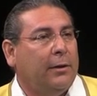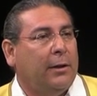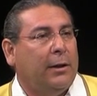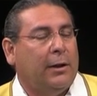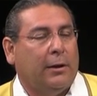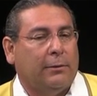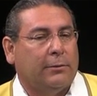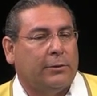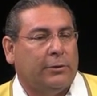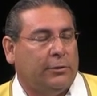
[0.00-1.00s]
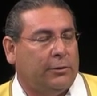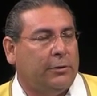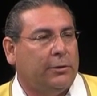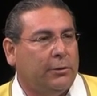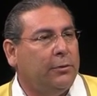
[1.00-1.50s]
um, to, to,
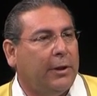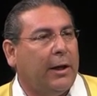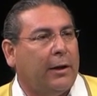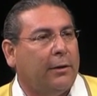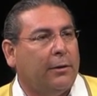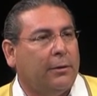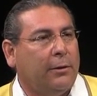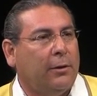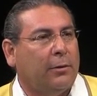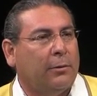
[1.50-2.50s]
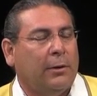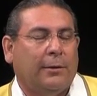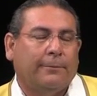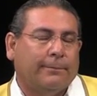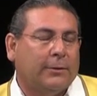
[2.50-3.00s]
to do that, and you know,
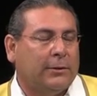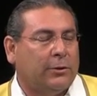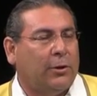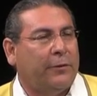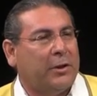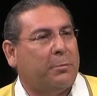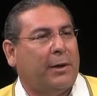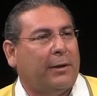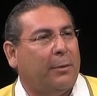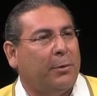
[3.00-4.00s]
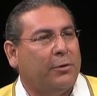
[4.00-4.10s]
sort of expect that.